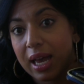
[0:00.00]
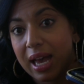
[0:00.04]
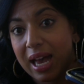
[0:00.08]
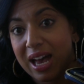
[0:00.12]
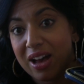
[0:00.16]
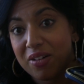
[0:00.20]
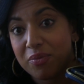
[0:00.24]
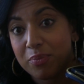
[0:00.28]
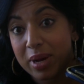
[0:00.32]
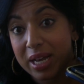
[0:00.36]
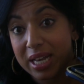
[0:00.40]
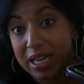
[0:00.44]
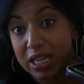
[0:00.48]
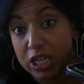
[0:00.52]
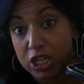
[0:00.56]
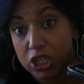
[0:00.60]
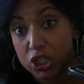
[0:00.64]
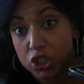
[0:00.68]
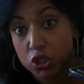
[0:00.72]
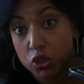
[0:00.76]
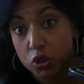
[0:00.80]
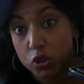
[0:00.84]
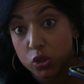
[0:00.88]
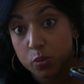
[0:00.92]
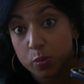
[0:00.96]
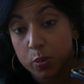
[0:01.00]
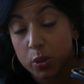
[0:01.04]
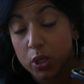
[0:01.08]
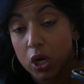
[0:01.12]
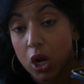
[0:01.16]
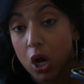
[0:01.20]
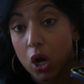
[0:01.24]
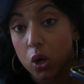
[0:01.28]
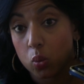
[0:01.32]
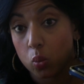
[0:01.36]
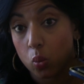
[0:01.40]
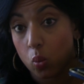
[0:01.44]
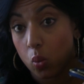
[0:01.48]
have my initials put
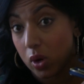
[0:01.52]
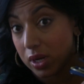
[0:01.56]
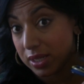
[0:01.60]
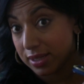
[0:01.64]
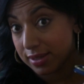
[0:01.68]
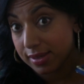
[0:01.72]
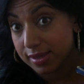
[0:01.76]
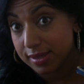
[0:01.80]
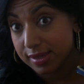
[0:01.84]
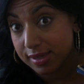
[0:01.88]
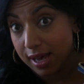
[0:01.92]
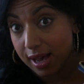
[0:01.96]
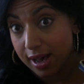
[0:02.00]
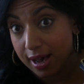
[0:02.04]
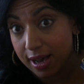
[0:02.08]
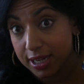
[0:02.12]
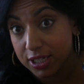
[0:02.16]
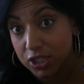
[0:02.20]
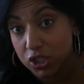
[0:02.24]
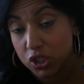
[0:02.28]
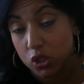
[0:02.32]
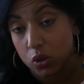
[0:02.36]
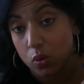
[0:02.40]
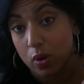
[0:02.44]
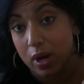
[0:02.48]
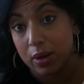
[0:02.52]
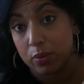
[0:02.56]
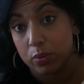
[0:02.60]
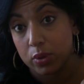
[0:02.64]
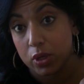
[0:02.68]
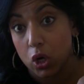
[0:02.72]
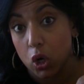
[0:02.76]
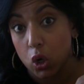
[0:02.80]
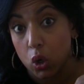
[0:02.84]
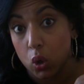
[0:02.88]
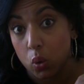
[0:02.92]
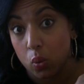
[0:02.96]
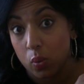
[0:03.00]
on one side so I
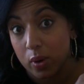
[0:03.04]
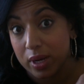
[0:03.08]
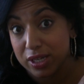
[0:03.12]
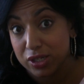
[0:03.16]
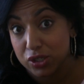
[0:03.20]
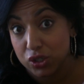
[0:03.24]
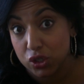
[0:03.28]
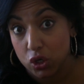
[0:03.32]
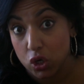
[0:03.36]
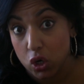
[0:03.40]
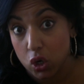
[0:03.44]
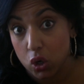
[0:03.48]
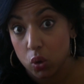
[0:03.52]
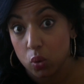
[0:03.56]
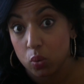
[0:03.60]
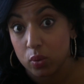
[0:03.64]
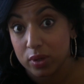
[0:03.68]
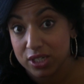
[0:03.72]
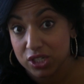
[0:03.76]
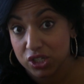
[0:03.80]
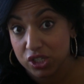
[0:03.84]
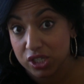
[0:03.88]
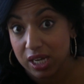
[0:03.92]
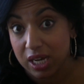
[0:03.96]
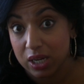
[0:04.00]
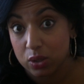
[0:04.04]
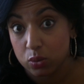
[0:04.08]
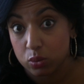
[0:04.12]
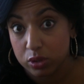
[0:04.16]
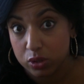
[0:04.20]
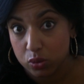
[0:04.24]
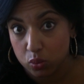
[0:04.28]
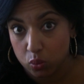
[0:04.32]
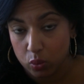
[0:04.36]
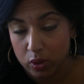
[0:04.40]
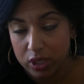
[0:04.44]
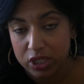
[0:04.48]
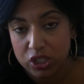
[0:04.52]
would always know which side
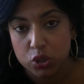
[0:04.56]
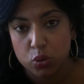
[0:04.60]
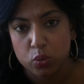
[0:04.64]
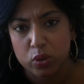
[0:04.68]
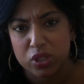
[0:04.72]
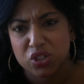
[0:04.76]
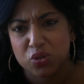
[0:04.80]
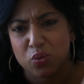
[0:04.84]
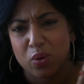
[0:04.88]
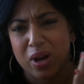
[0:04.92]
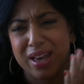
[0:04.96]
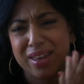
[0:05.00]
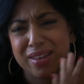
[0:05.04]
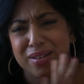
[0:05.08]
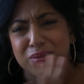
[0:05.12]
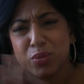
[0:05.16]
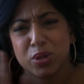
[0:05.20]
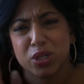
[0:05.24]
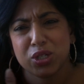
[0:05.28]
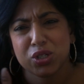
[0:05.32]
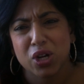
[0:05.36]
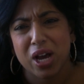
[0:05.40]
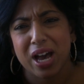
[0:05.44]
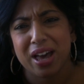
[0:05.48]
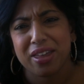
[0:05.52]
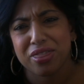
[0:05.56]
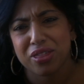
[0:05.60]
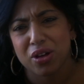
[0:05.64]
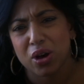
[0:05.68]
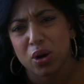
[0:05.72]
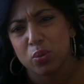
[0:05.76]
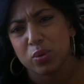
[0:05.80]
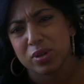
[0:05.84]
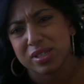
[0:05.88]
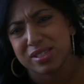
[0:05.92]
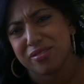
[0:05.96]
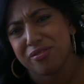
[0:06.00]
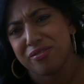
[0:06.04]
was which, which I, which I
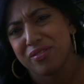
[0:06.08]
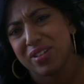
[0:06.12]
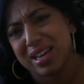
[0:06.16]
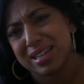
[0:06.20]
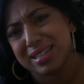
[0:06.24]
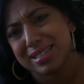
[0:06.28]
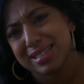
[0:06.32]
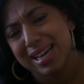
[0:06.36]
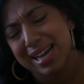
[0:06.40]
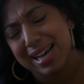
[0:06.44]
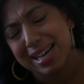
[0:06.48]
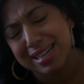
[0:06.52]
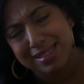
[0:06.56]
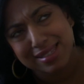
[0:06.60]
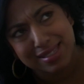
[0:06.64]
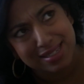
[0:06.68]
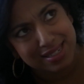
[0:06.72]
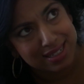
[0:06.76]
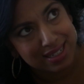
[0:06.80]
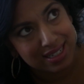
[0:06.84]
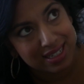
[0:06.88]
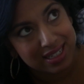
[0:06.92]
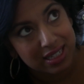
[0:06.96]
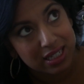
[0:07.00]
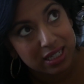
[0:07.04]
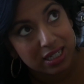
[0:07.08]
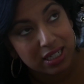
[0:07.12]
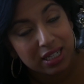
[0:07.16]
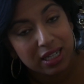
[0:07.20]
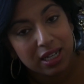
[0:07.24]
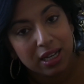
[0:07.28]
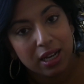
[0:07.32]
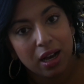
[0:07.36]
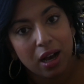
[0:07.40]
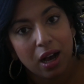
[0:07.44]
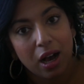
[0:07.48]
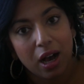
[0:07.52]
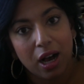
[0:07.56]
thought was a fantastic,
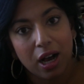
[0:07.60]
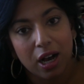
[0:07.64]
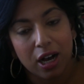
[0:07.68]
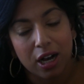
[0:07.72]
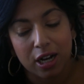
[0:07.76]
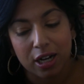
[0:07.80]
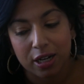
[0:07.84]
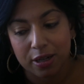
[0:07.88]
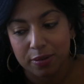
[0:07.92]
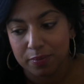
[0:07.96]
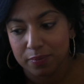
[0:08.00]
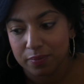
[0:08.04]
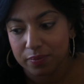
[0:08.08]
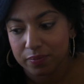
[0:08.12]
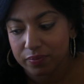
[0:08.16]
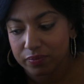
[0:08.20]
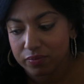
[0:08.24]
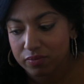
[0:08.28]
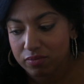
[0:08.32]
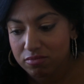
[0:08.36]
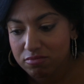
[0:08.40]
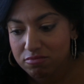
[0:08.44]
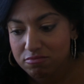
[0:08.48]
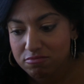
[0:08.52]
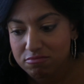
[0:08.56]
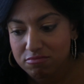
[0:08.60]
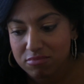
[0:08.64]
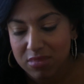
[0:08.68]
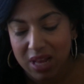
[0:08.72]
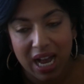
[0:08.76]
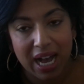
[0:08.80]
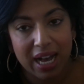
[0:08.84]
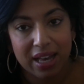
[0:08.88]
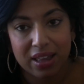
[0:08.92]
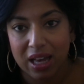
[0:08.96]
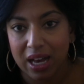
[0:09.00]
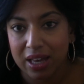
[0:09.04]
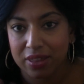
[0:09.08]
um,
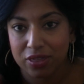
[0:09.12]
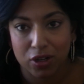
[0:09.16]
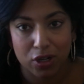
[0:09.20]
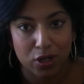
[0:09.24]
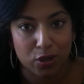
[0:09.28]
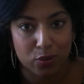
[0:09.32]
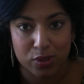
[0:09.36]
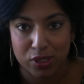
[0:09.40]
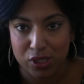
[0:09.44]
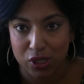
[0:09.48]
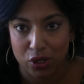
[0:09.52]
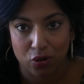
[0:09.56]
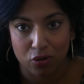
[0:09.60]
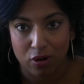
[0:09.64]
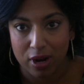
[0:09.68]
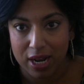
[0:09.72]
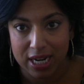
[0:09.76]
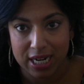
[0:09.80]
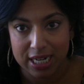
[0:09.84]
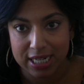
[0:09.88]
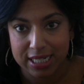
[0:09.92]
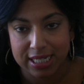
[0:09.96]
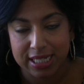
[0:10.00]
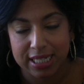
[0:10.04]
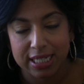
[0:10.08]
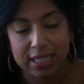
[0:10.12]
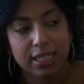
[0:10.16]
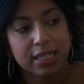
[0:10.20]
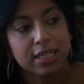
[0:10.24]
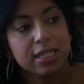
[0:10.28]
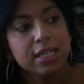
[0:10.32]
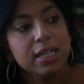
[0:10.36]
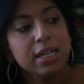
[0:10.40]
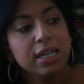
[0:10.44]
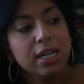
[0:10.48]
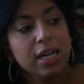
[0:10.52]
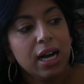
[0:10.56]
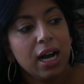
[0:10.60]
I, I, thought it was a great
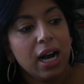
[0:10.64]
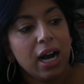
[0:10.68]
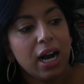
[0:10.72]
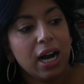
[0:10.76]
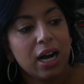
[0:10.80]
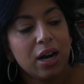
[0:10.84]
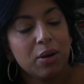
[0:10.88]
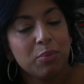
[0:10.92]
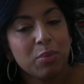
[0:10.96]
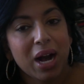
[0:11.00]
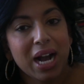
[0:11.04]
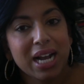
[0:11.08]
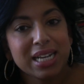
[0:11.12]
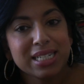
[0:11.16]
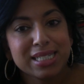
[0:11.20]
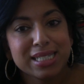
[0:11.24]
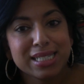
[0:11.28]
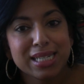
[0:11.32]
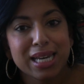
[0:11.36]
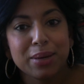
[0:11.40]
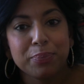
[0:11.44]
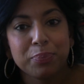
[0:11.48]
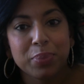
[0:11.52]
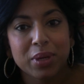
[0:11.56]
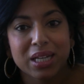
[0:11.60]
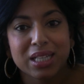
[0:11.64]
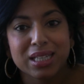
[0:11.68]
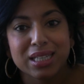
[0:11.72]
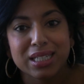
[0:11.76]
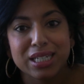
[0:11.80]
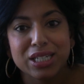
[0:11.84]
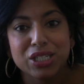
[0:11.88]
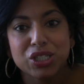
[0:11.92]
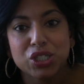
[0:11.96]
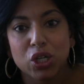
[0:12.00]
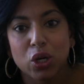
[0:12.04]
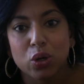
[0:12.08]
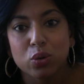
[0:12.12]
idea. Um, I
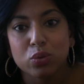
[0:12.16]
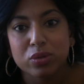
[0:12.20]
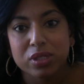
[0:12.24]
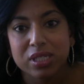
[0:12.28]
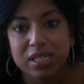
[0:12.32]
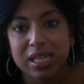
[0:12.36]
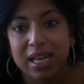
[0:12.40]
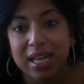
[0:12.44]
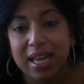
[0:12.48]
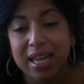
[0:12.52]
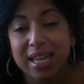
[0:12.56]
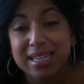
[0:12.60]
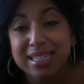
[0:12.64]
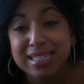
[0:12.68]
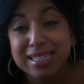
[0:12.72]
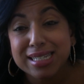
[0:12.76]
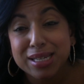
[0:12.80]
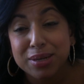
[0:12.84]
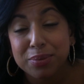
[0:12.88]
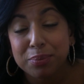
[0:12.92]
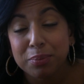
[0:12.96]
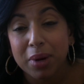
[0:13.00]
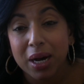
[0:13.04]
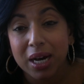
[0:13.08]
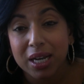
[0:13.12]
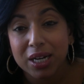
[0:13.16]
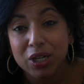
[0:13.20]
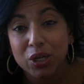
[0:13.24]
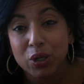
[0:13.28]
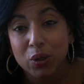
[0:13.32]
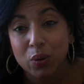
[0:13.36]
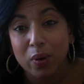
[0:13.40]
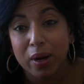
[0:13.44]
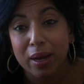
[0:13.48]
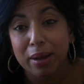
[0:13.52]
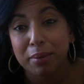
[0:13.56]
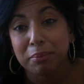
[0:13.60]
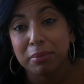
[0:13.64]
typically don't tend to
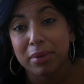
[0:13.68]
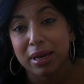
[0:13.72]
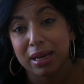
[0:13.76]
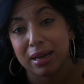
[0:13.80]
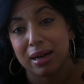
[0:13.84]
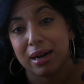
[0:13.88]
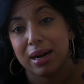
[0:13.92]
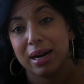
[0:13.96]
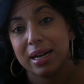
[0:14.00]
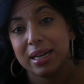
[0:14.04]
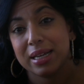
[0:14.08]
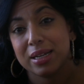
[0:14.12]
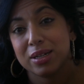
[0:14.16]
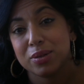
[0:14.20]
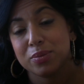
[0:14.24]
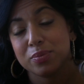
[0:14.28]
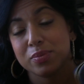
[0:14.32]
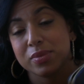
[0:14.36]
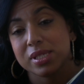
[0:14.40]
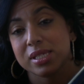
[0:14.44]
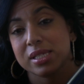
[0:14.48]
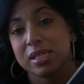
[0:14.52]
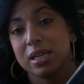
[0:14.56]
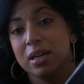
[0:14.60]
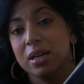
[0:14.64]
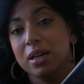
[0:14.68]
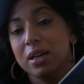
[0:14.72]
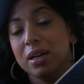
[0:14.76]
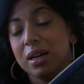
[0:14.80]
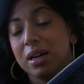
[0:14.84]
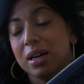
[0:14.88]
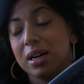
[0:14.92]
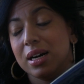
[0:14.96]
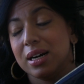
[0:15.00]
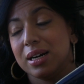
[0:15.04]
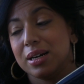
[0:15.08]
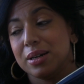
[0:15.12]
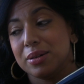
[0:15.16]
monogram my items
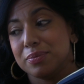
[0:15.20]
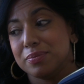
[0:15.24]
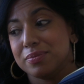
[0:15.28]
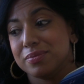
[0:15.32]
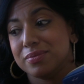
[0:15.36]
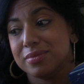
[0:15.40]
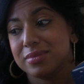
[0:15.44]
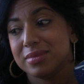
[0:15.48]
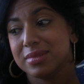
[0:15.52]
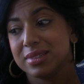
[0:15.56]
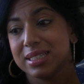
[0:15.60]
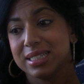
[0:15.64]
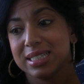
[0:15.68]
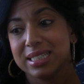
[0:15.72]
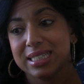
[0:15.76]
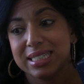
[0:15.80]
um,